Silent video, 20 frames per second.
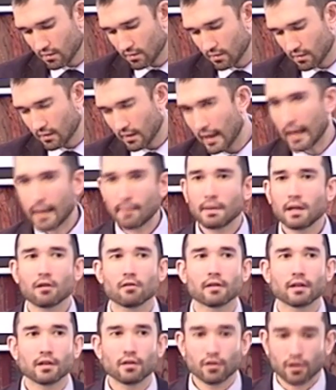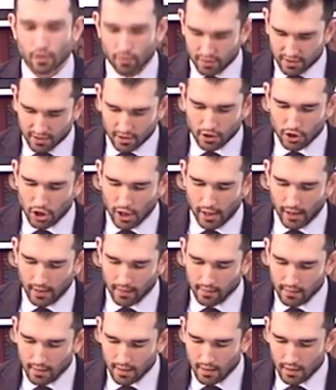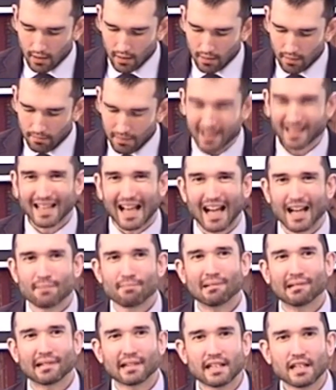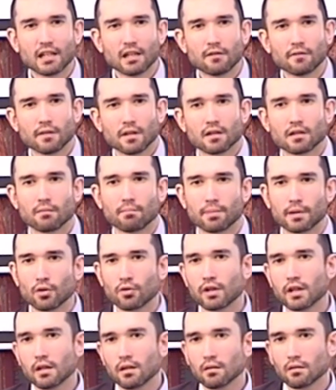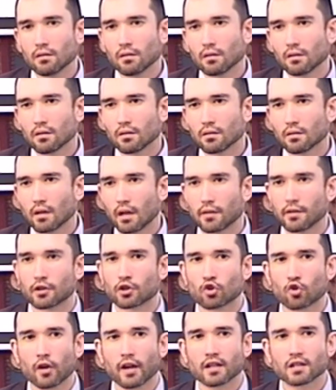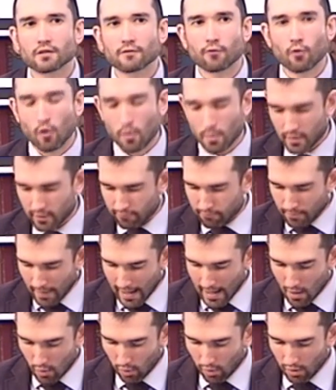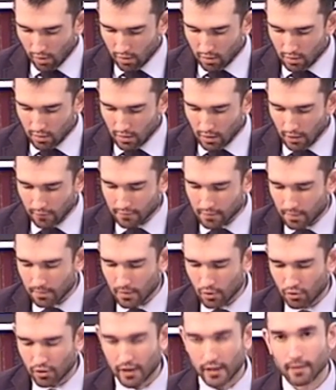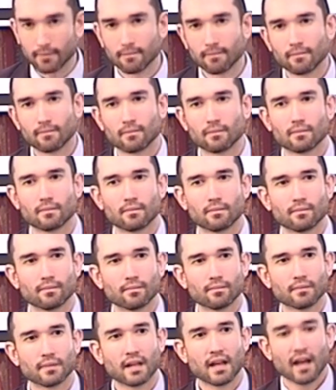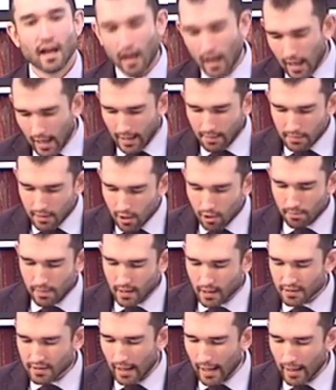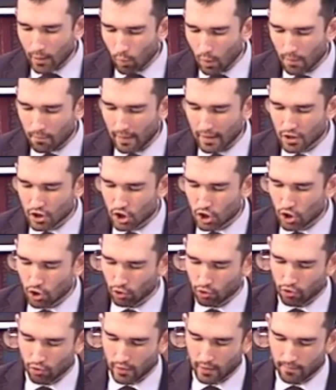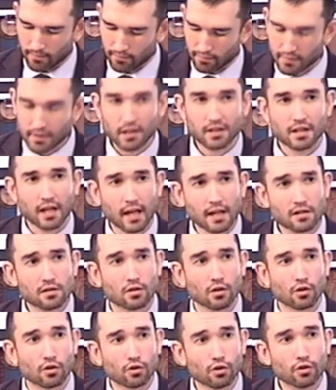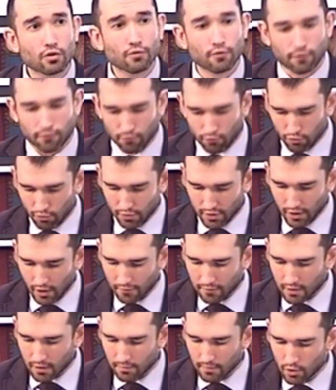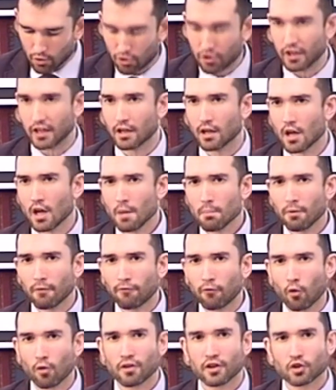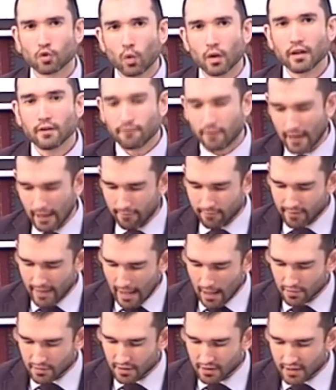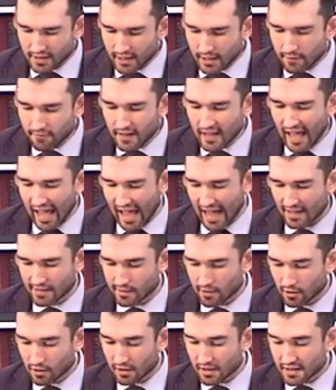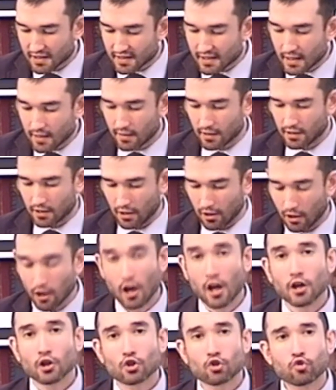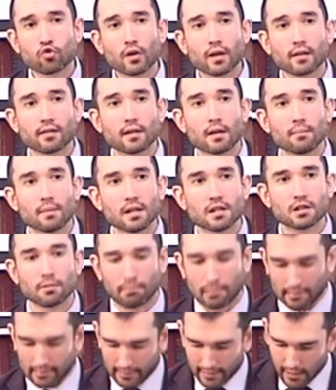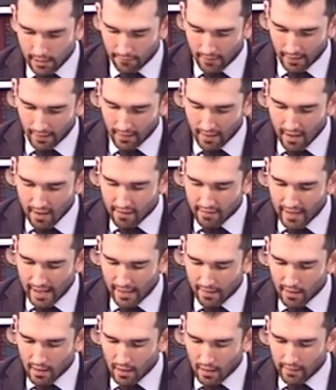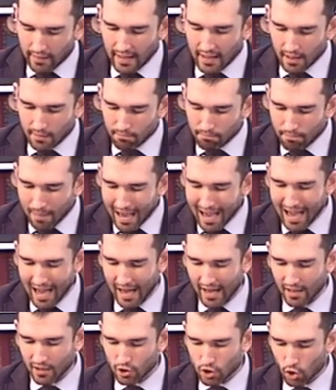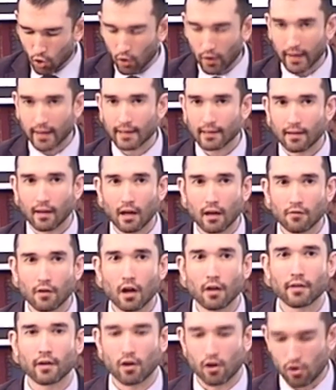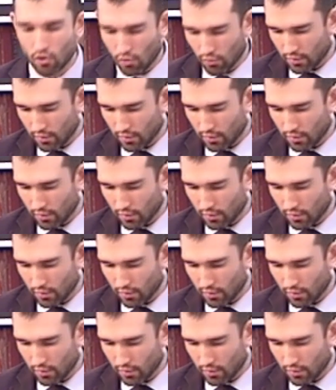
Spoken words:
I'm here at UUCJ because I believe in the beauty and the transformative power of community. I'm here because I want my children to taste the good fruit of community before the 25,000 TV ads they're going to see this year trick them into believing that they can buy joy and love on their own.